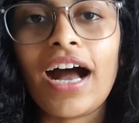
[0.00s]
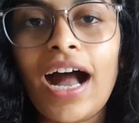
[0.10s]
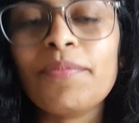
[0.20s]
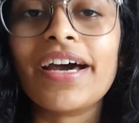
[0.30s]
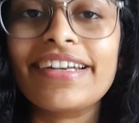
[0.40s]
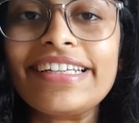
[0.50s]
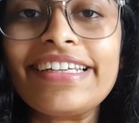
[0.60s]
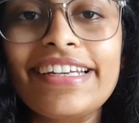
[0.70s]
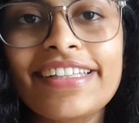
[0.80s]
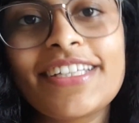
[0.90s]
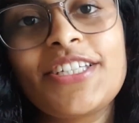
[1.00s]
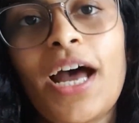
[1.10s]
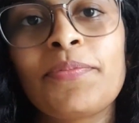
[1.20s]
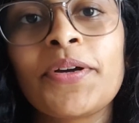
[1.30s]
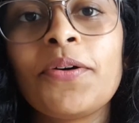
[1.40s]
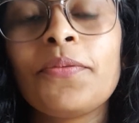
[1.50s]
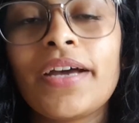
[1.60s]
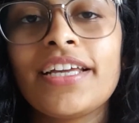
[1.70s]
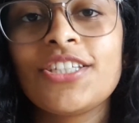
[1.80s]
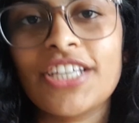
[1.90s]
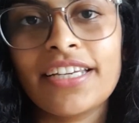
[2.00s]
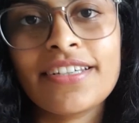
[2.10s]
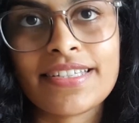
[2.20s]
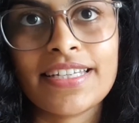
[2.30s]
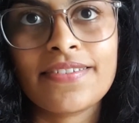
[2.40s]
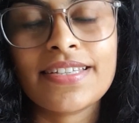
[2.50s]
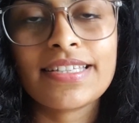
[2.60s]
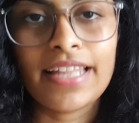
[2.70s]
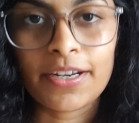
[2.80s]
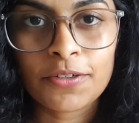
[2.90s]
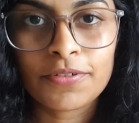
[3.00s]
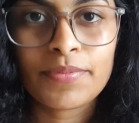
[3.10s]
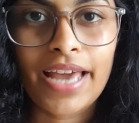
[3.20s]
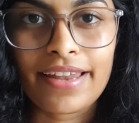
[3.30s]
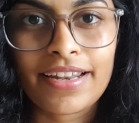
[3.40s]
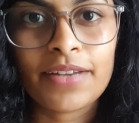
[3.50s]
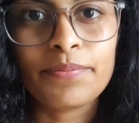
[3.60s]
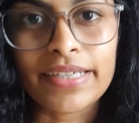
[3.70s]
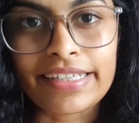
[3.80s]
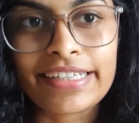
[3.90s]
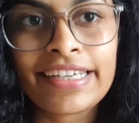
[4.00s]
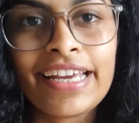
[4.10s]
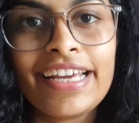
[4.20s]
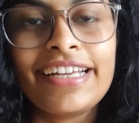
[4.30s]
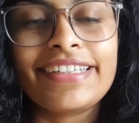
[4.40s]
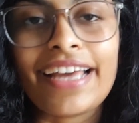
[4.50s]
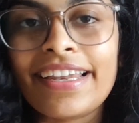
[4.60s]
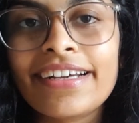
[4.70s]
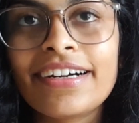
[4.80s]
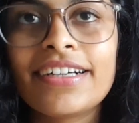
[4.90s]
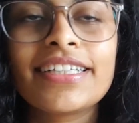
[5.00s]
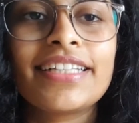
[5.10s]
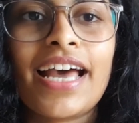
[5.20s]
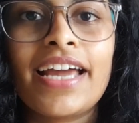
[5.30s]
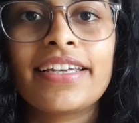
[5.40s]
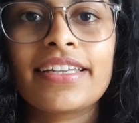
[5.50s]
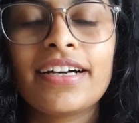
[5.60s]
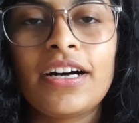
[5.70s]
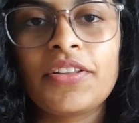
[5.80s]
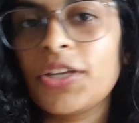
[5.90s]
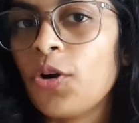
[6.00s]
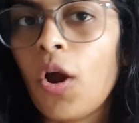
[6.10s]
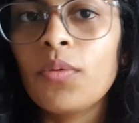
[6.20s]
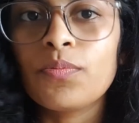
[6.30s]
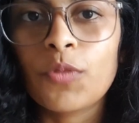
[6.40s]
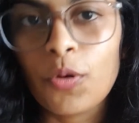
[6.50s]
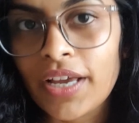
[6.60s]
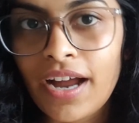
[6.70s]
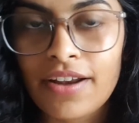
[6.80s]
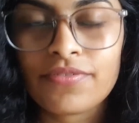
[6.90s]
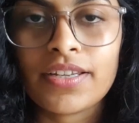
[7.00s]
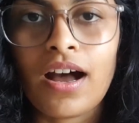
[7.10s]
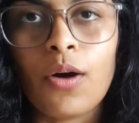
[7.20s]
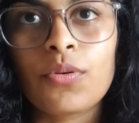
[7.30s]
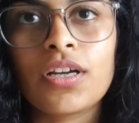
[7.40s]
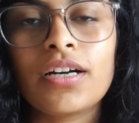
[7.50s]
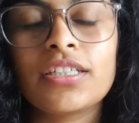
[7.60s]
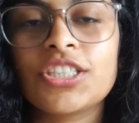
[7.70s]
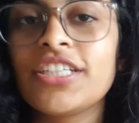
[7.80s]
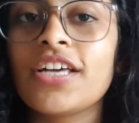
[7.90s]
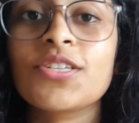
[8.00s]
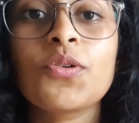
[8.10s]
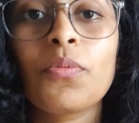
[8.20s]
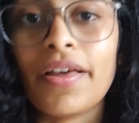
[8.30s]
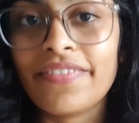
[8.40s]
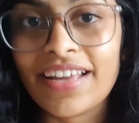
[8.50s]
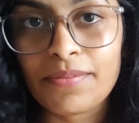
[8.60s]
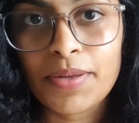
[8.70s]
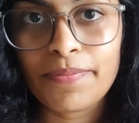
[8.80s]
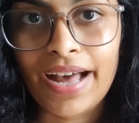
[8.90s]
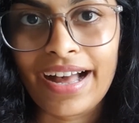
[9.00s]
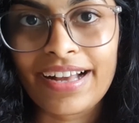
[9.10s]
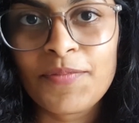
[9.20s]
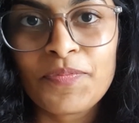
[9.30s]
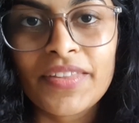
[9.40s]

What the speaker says: I'm currently reading the chapter where Jane receives this letter from Caroline Bingley telling her that they're all going out of town. She doesn't know when they'll be back.